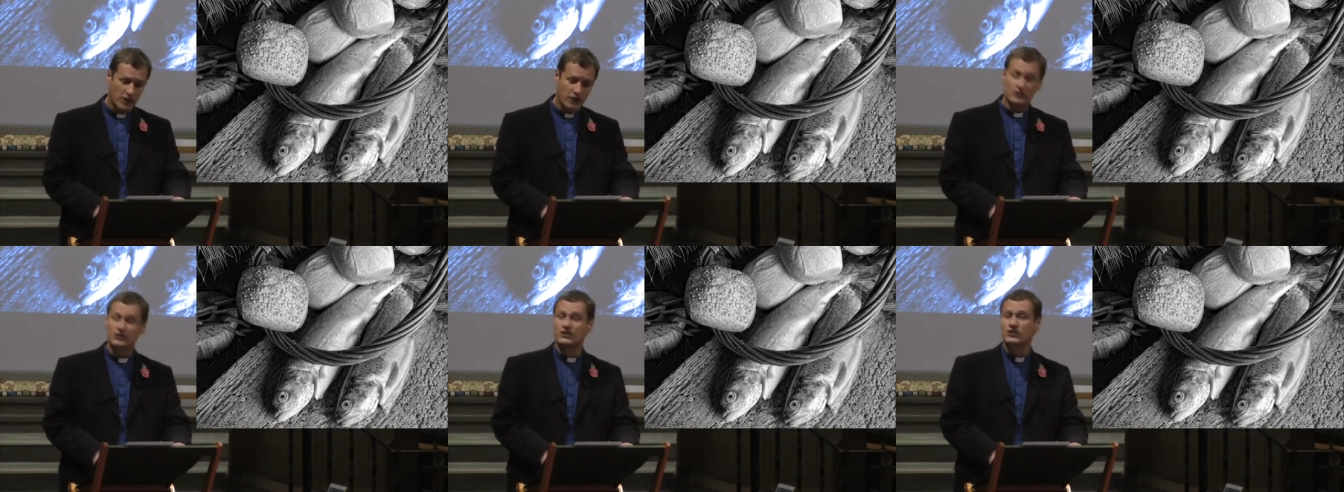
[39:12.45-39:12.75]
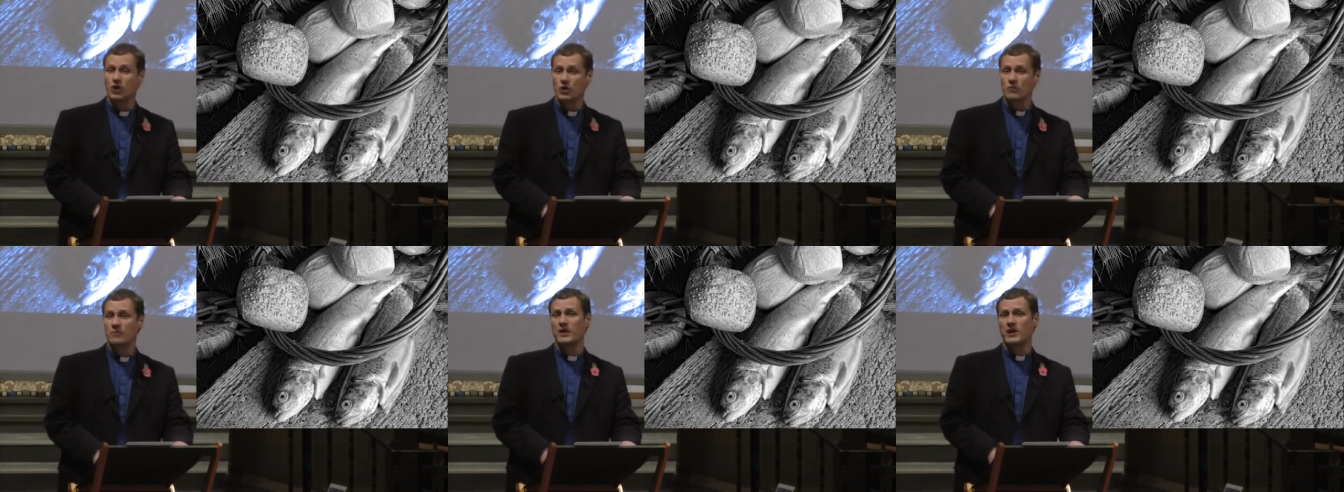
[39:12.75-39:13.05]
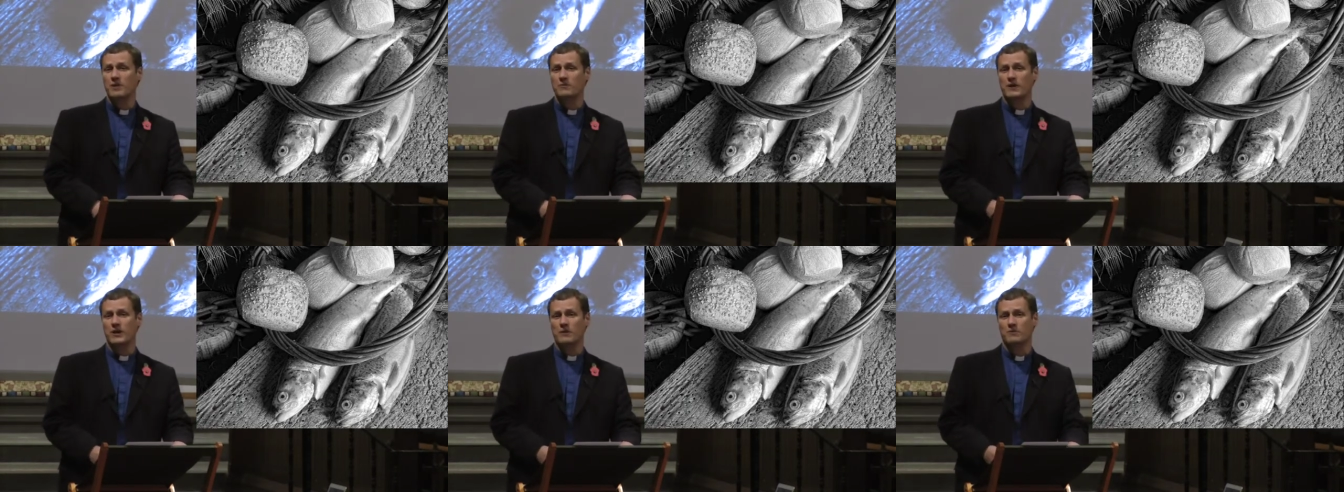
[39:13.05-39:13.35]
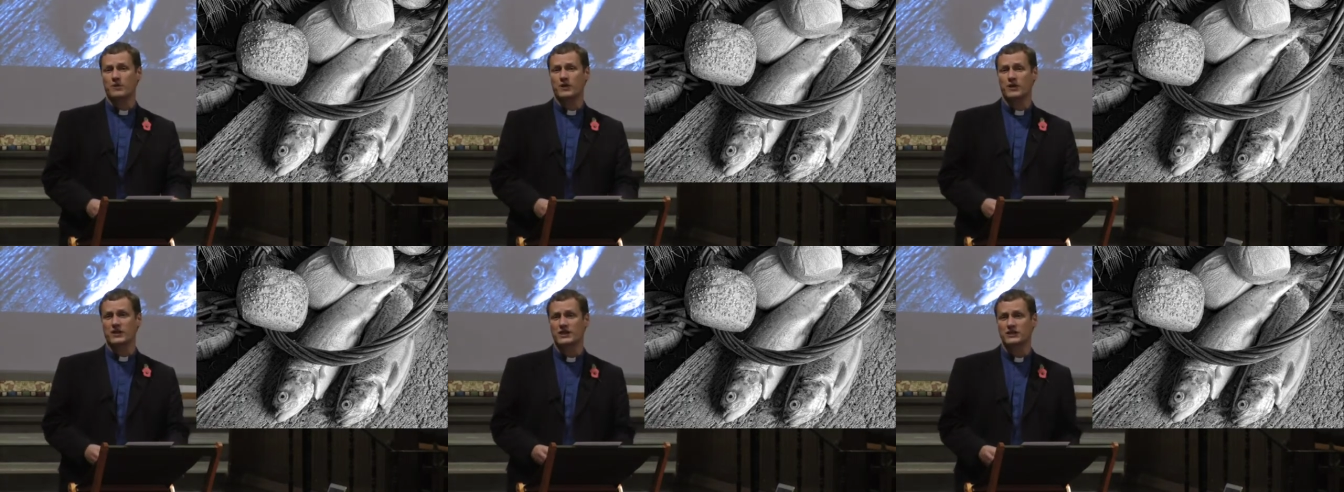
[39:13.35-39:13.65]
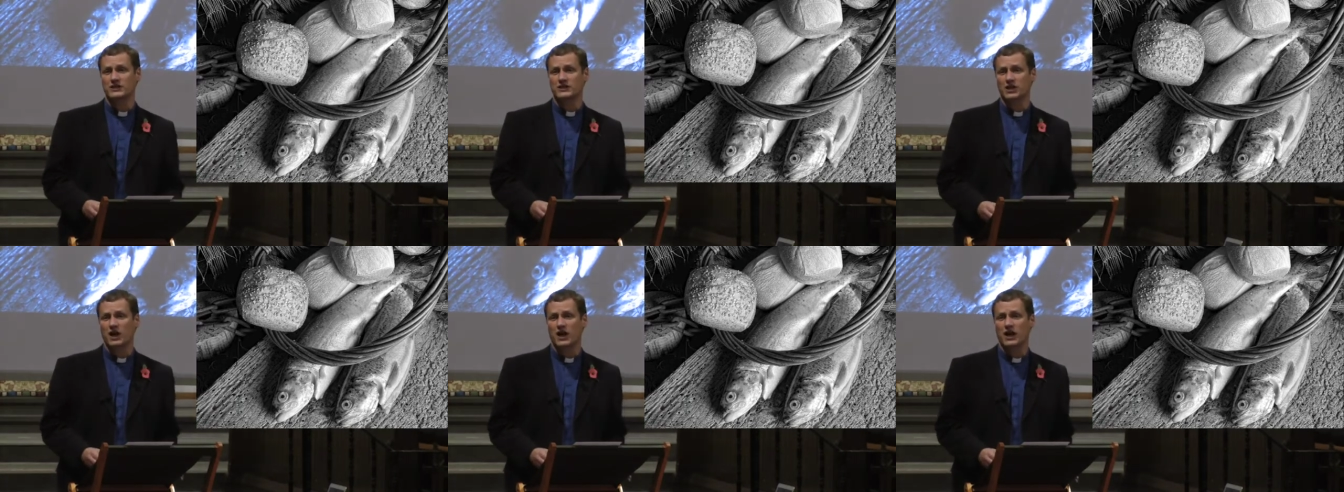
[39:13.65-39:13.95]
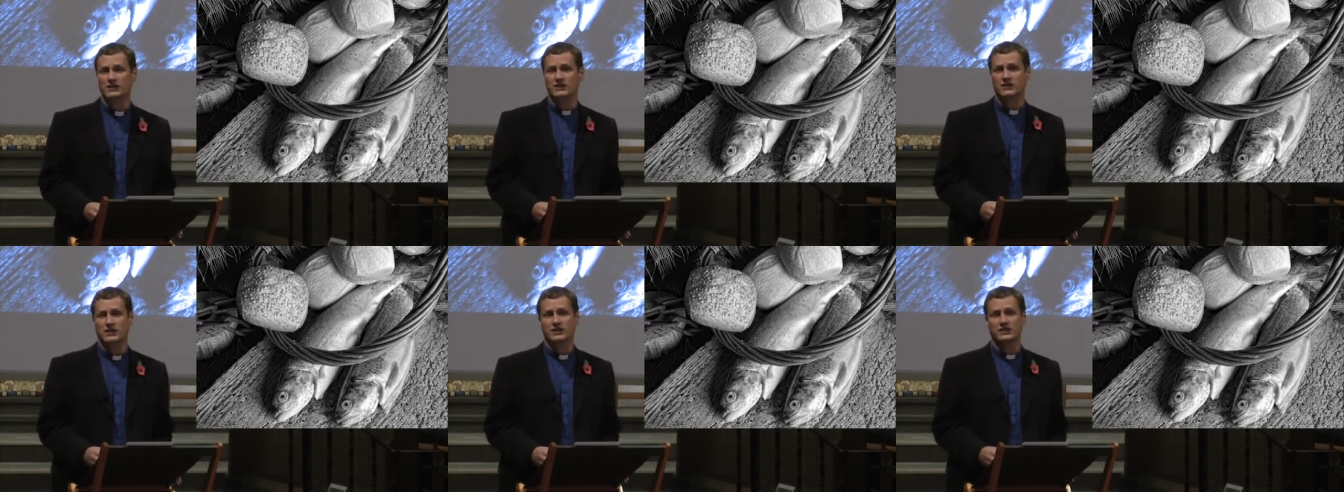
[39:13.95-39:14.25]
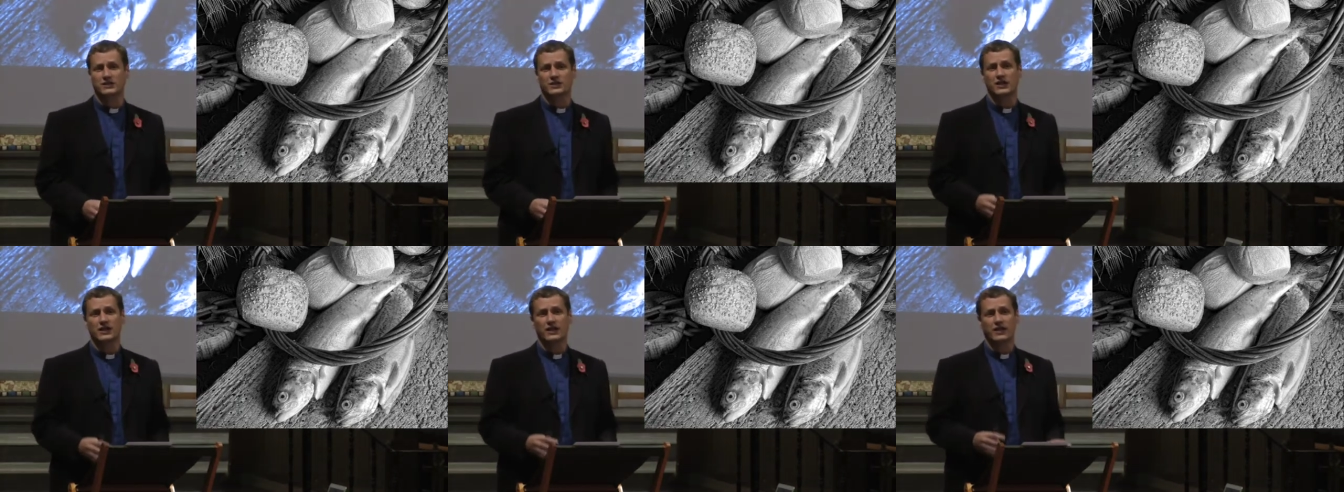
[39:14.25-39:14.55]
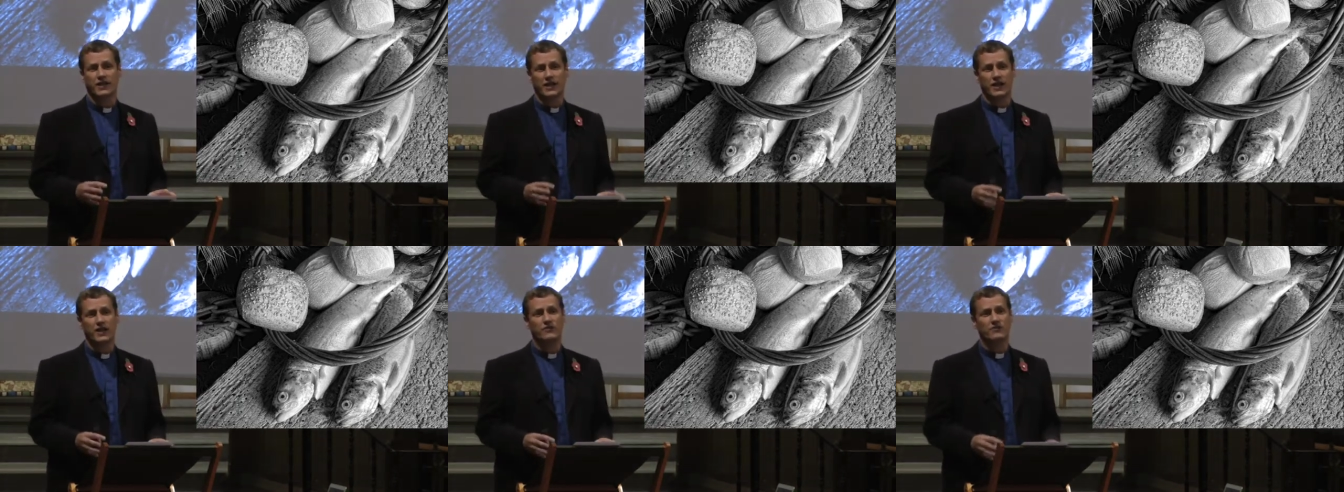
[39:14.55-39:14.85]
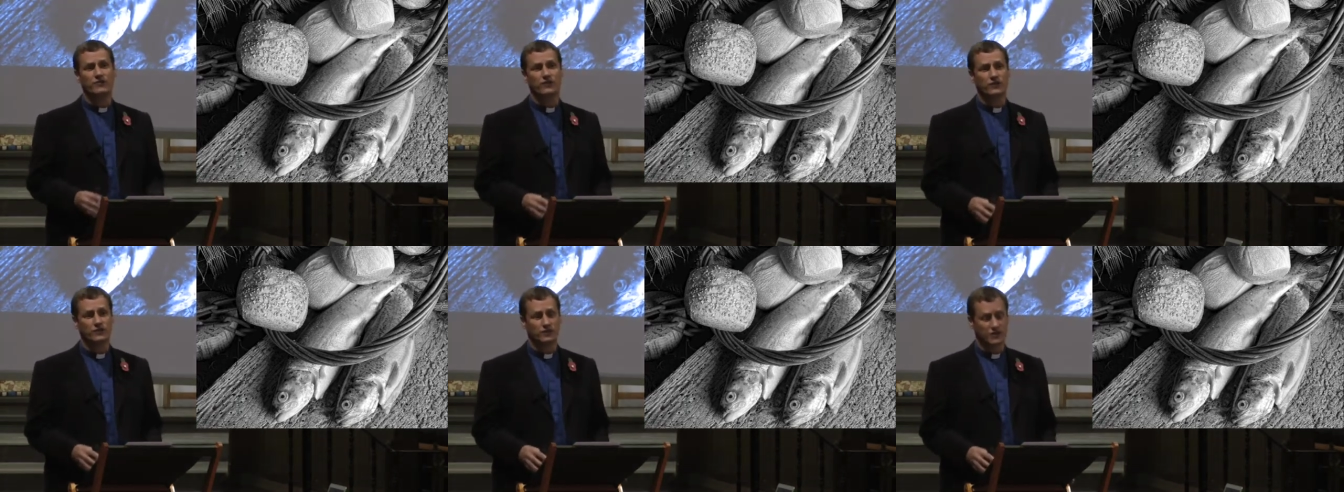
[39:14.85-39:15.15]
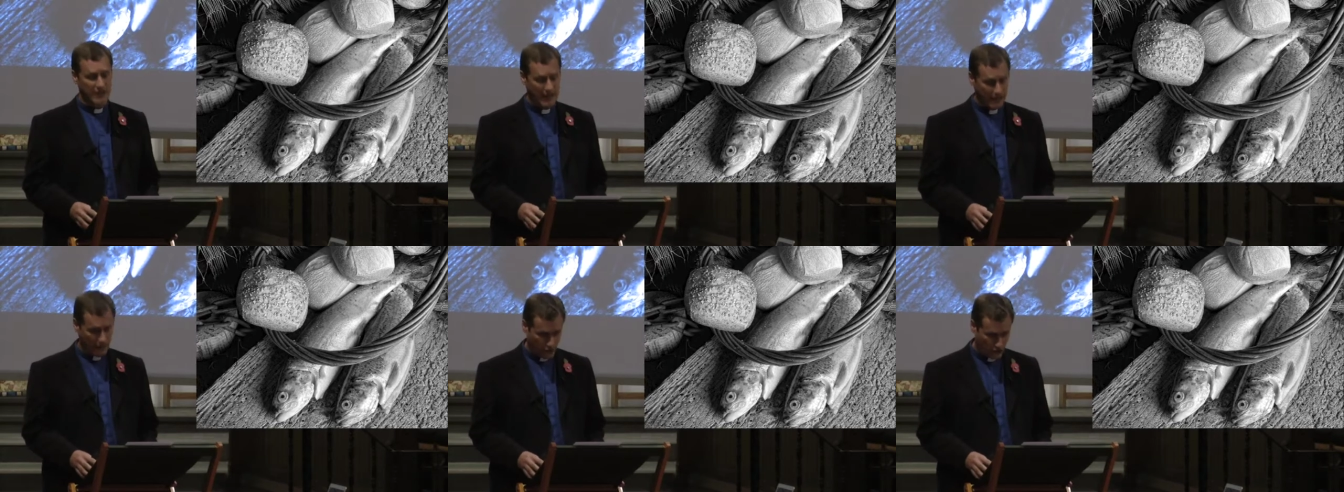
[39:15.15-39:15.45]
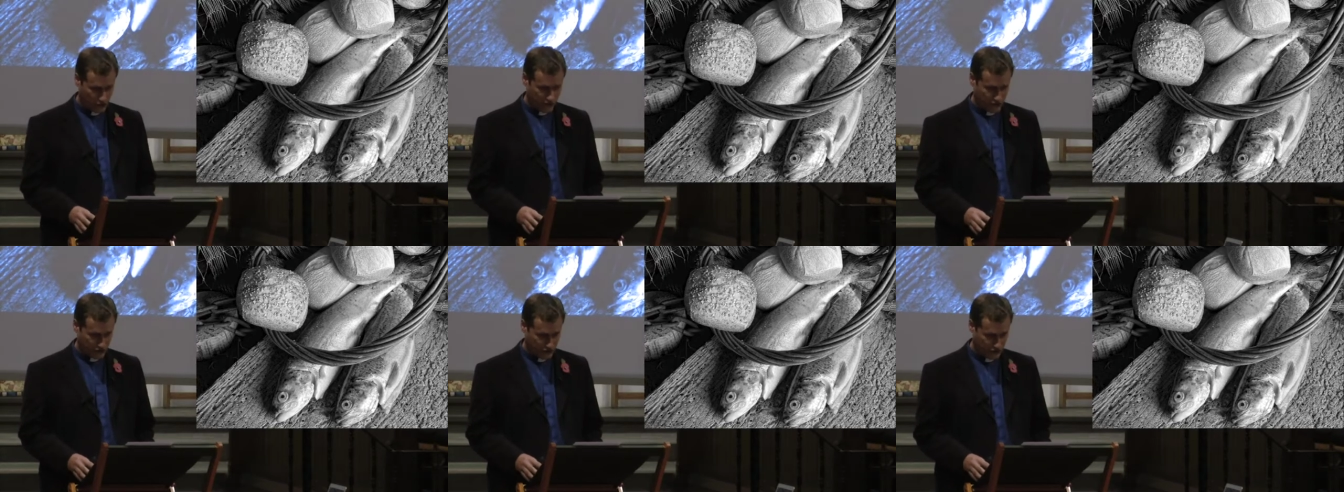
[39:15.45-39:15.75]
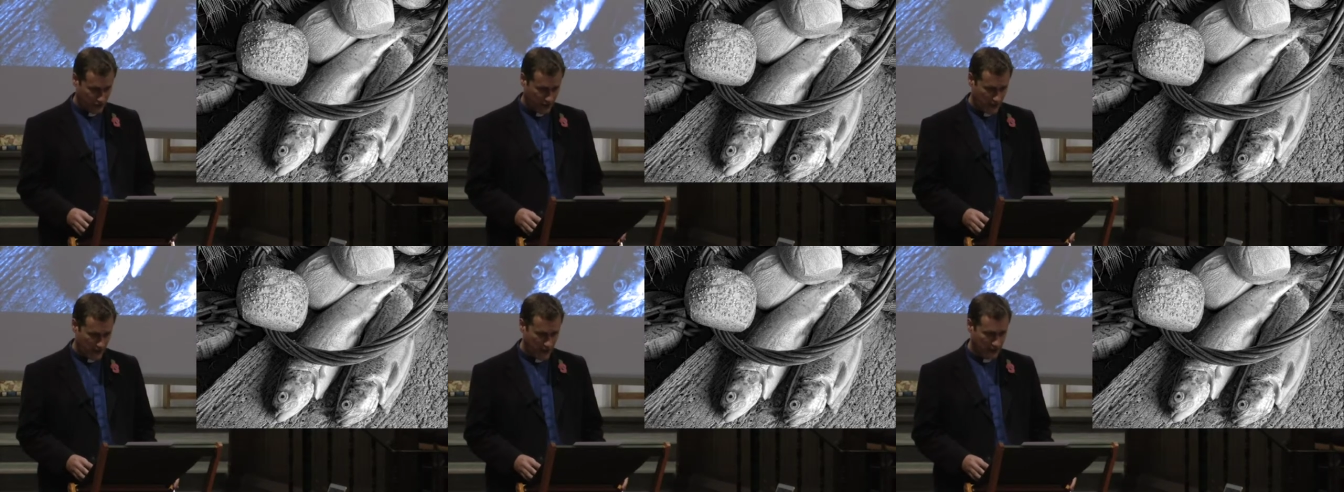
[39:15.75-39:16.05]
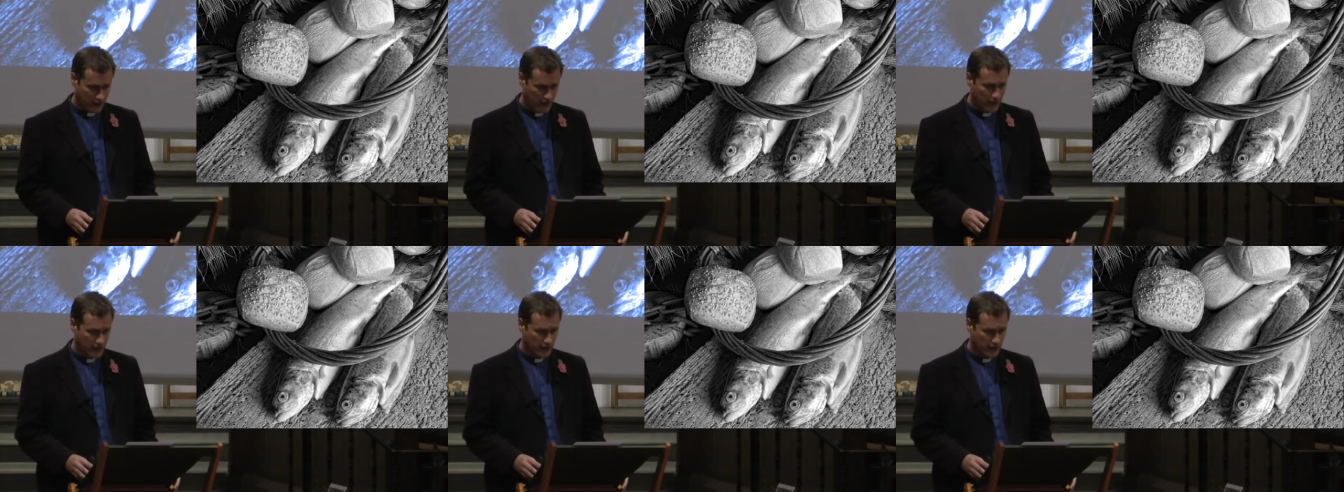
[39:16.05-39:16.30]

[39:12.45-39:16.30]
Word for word: so many people in this diocese give sacrificially,